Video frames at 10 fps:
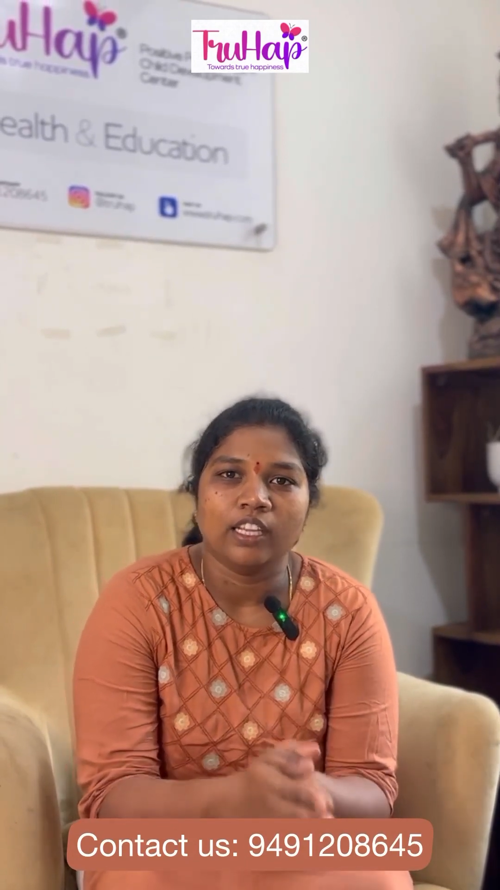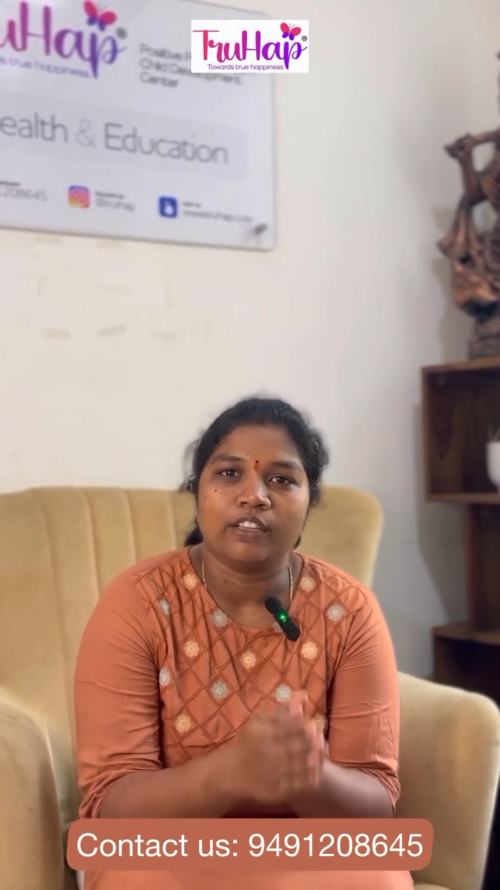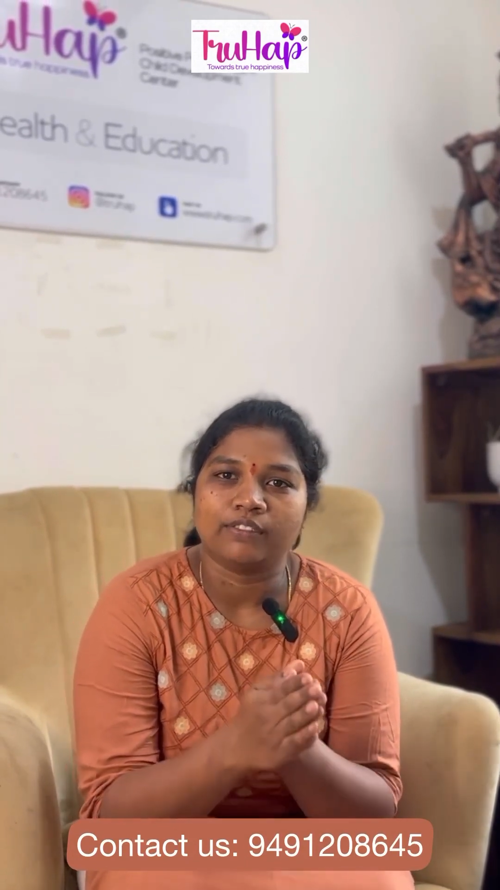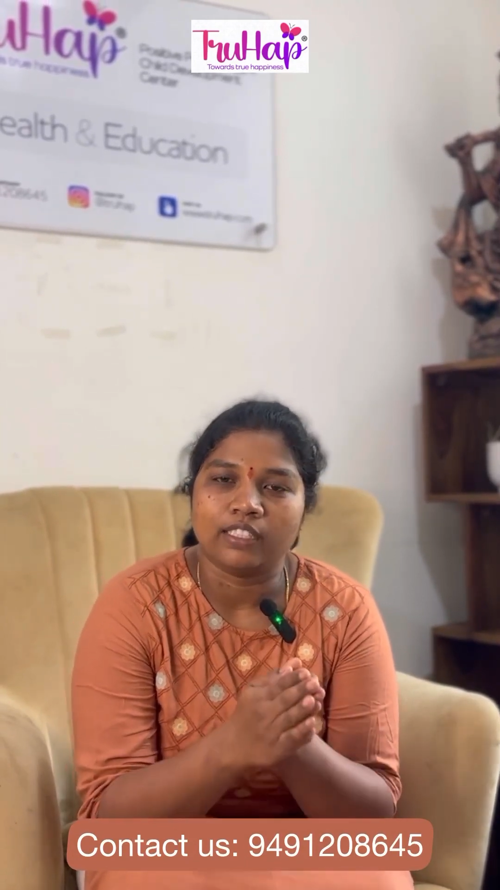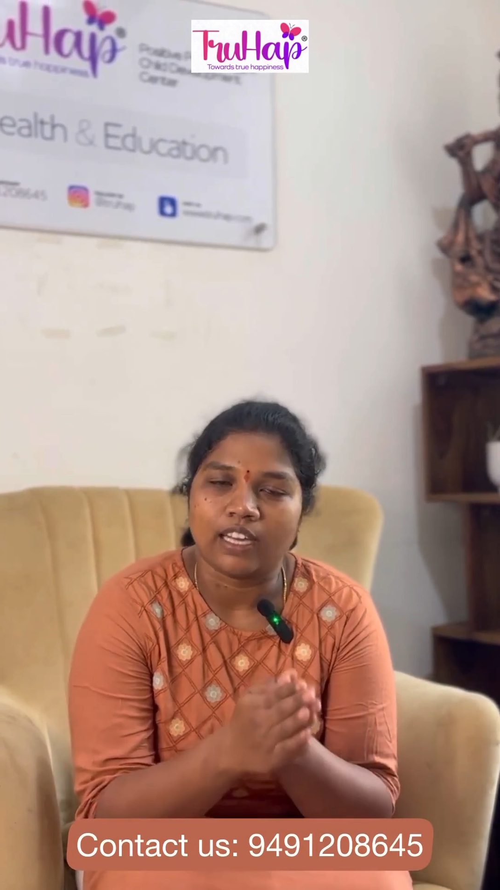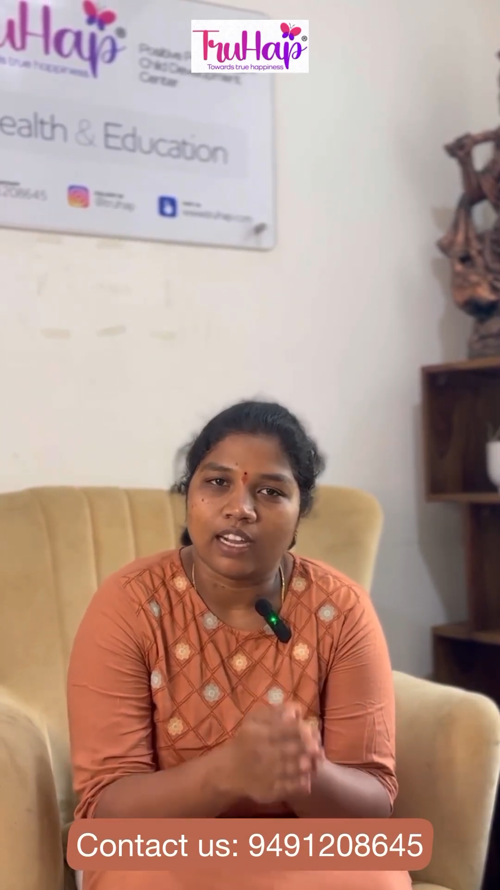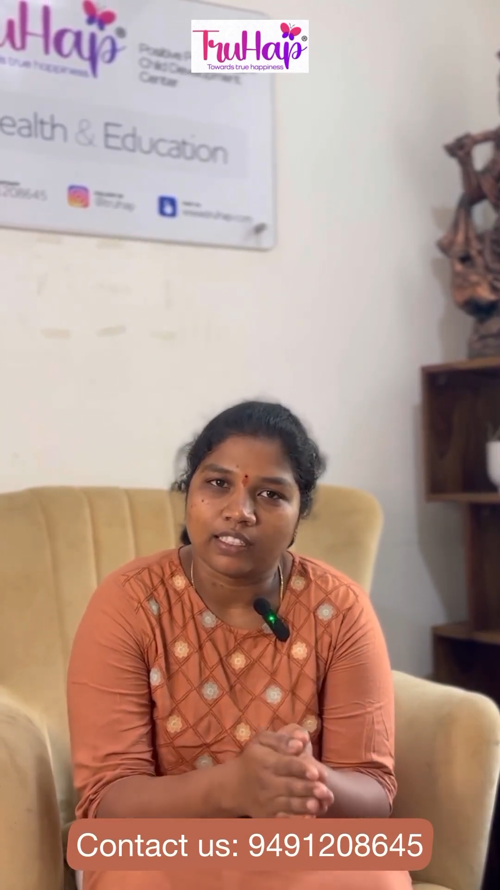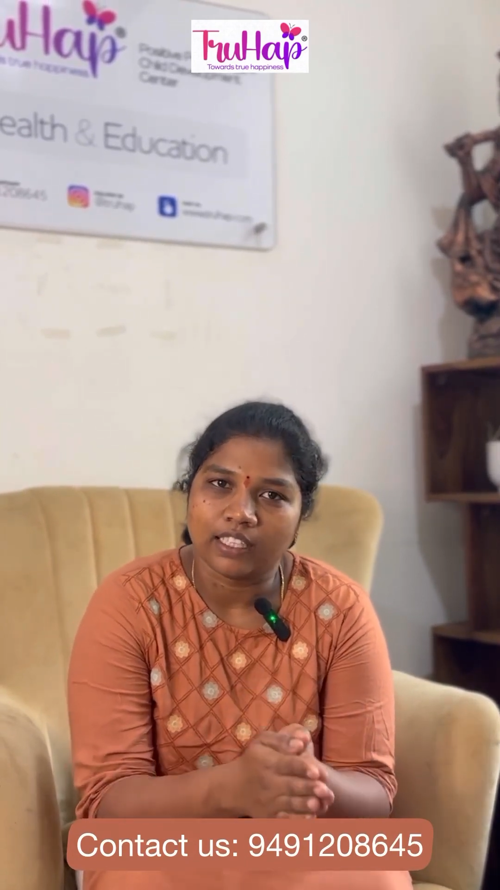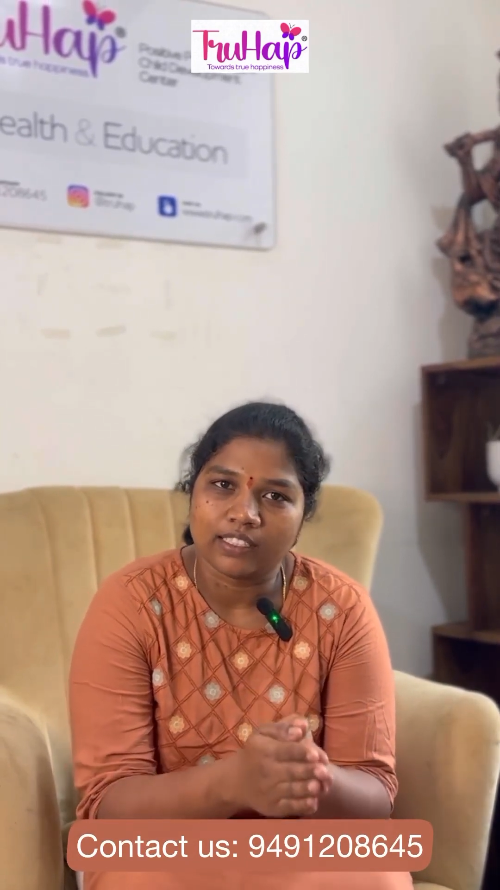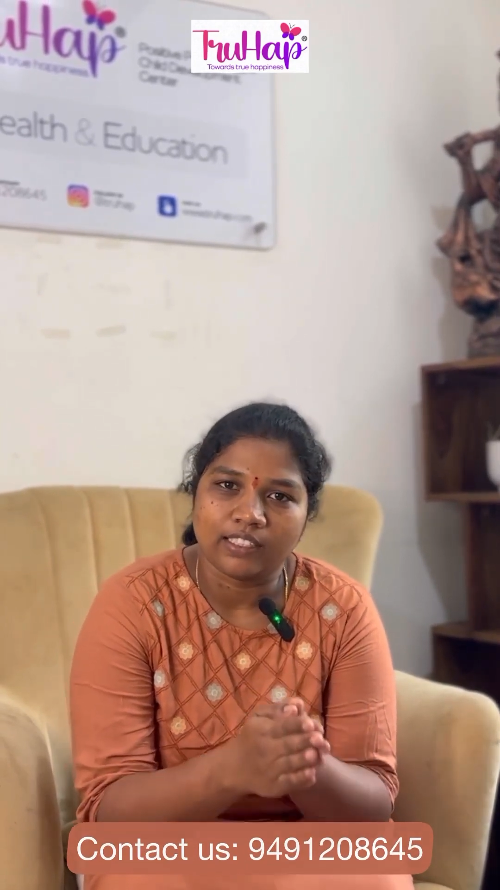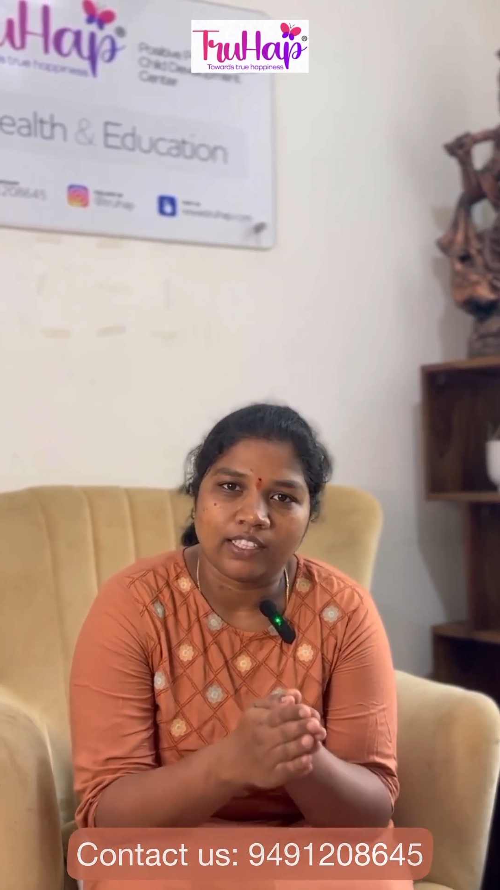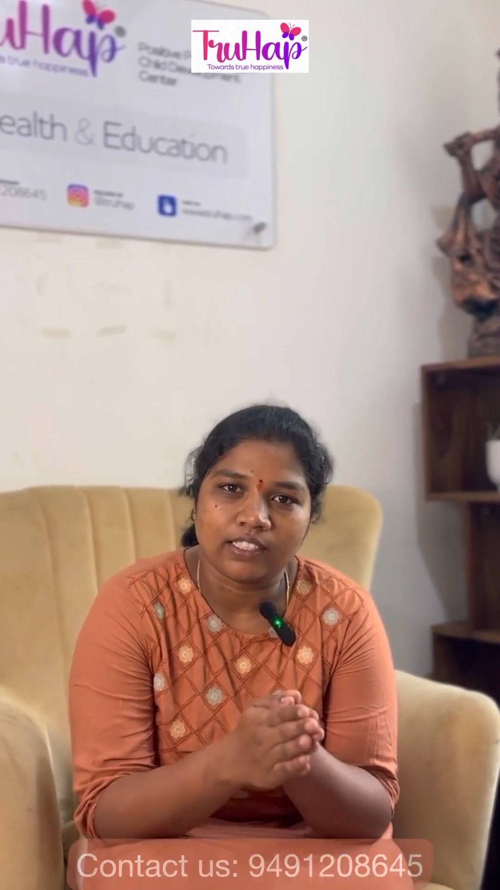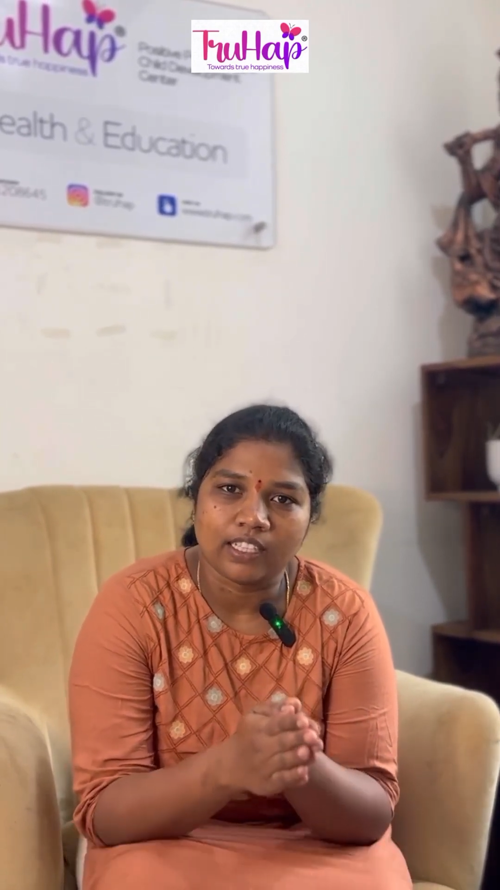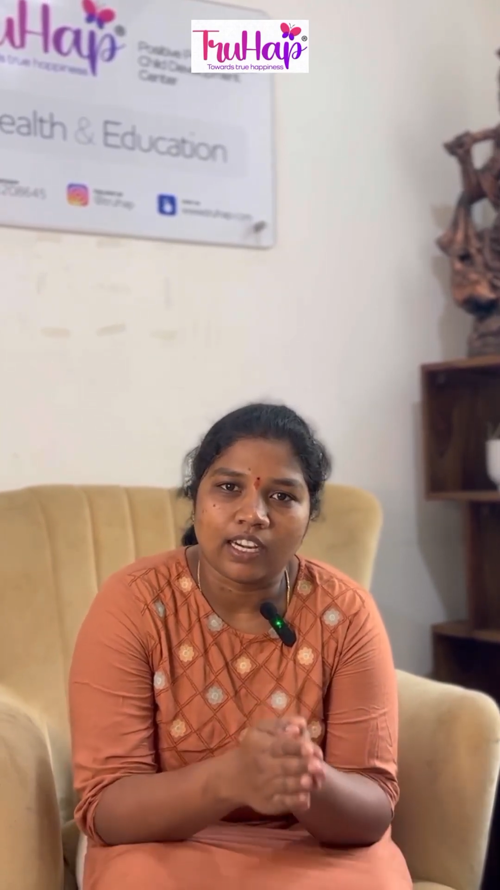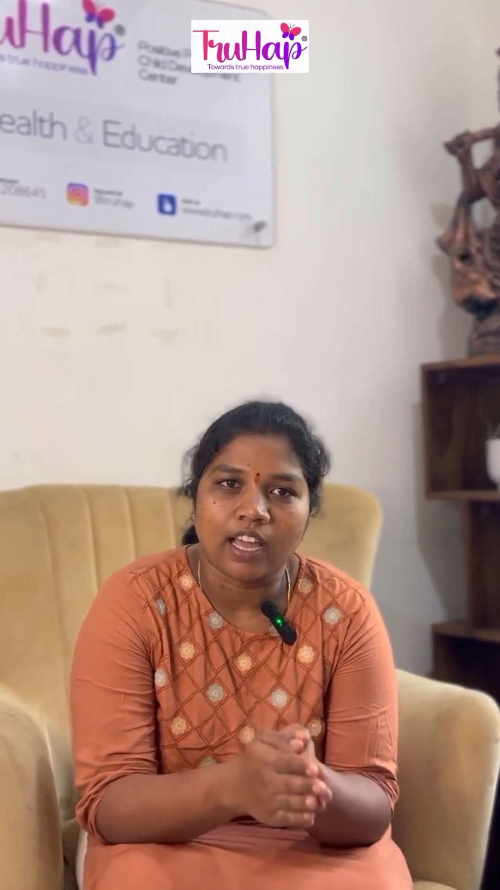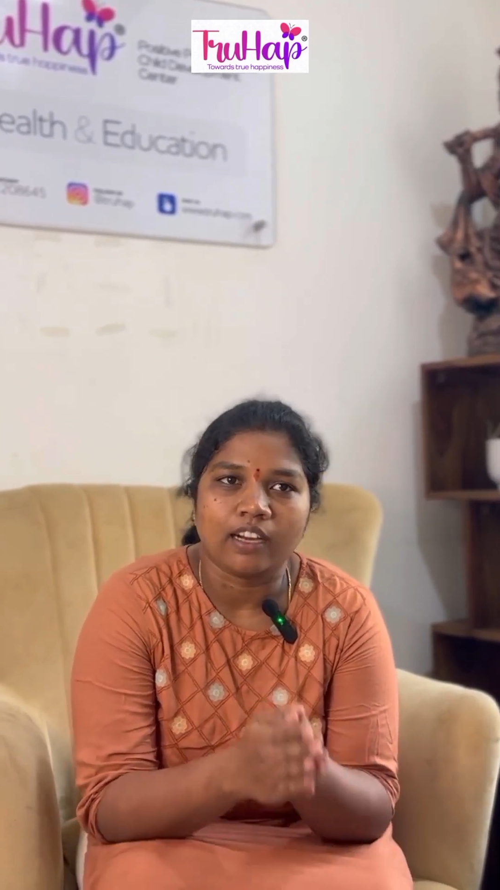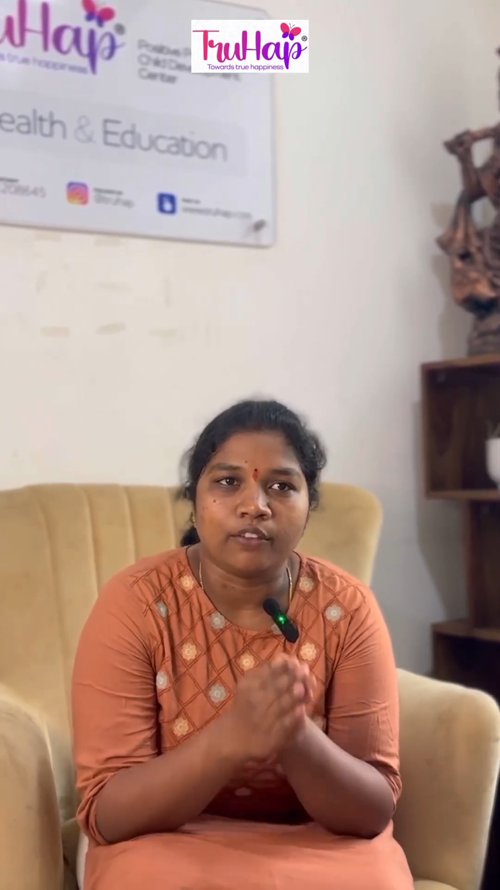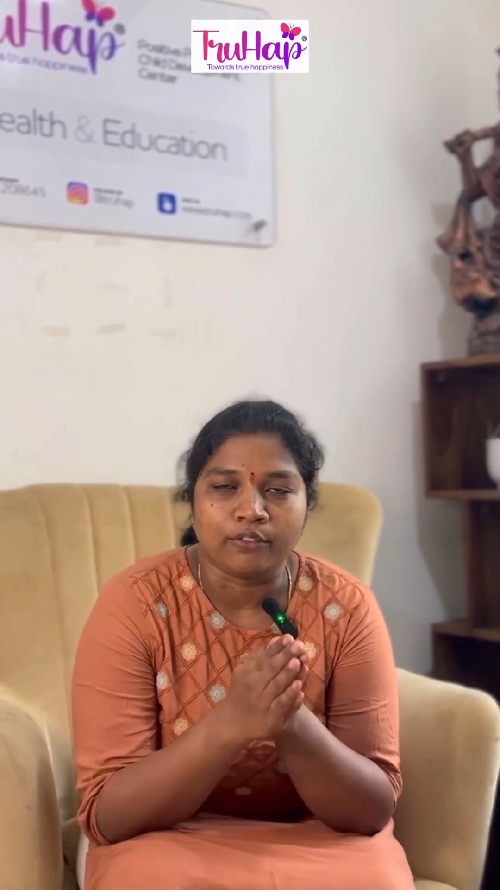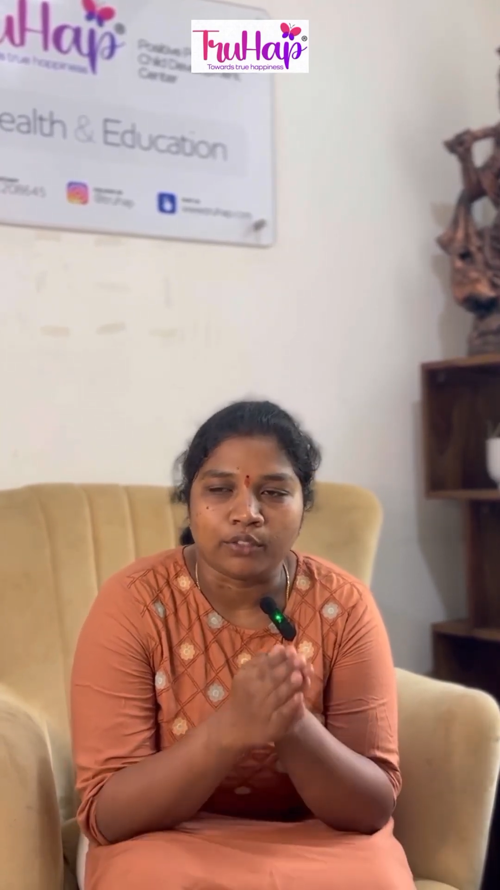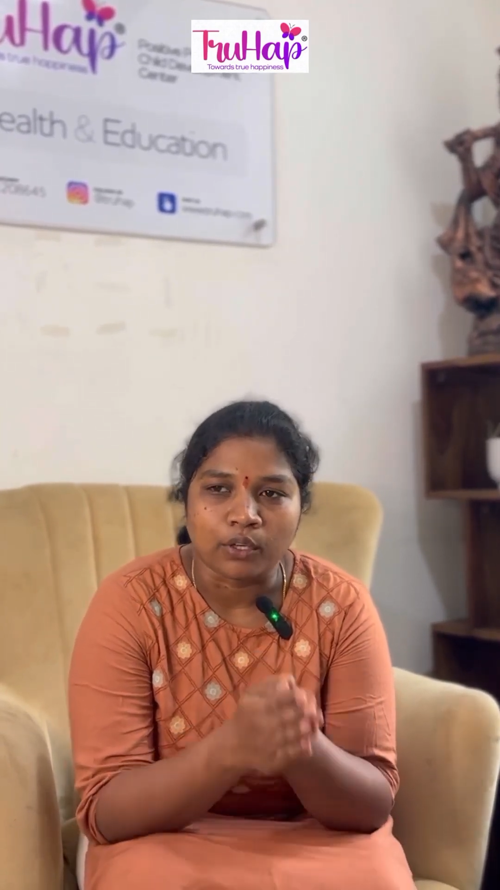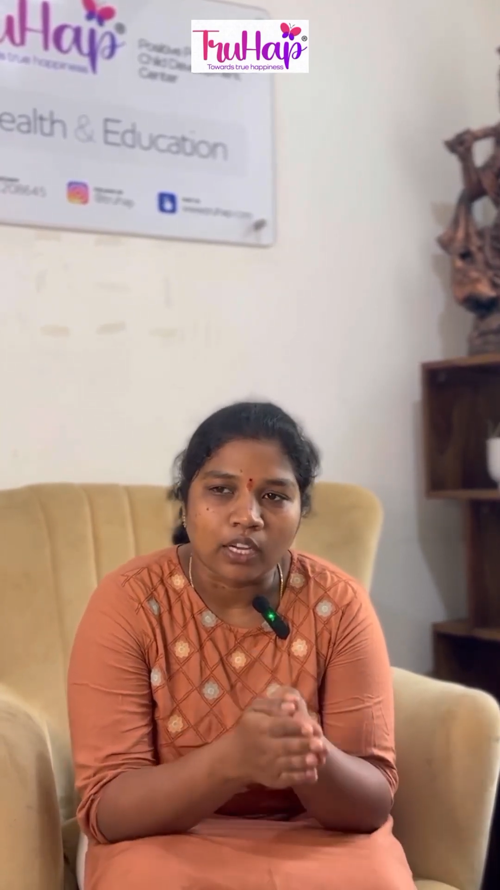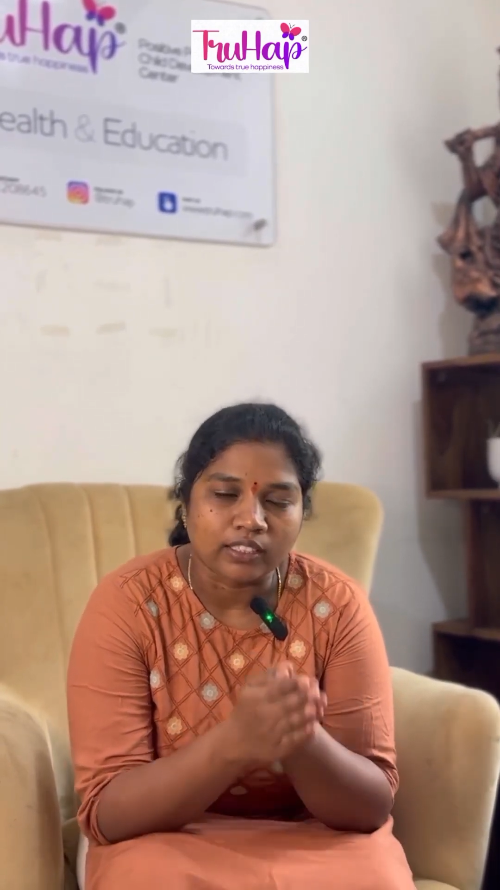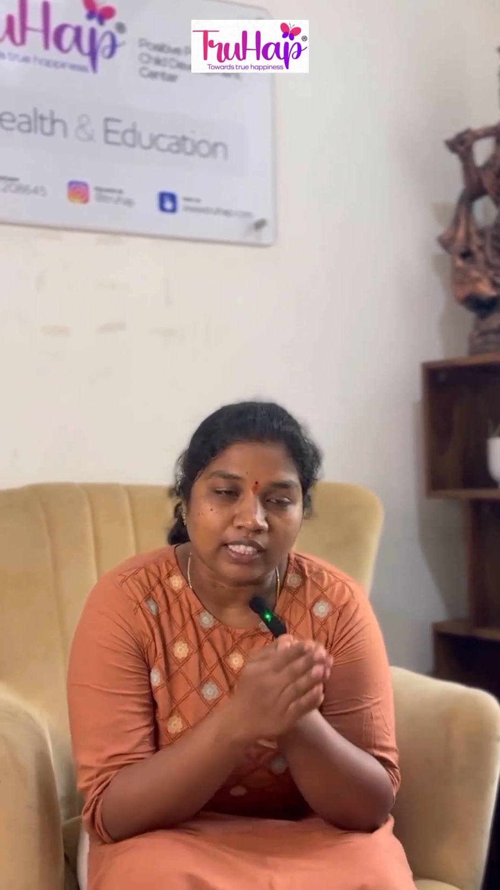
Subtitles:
If doctor suggested or if you are